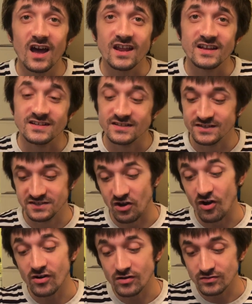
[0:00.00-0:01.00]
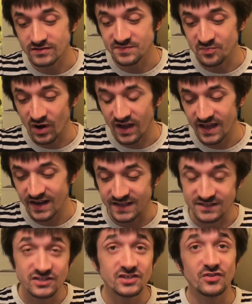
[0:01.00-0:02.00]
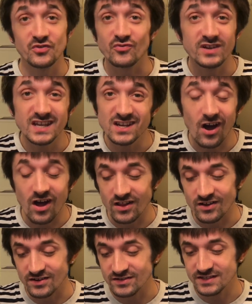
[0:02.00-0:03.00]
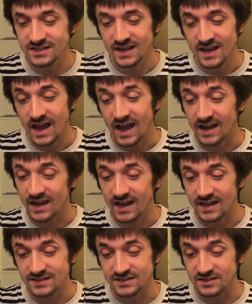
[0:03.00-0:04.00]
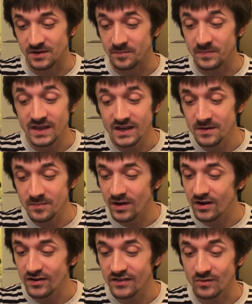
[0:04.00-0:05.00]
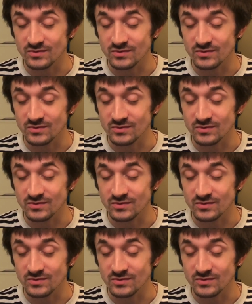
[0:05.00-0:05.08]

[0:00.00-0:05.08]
is Arnold's bread, it's $3. I got some peanut butter that was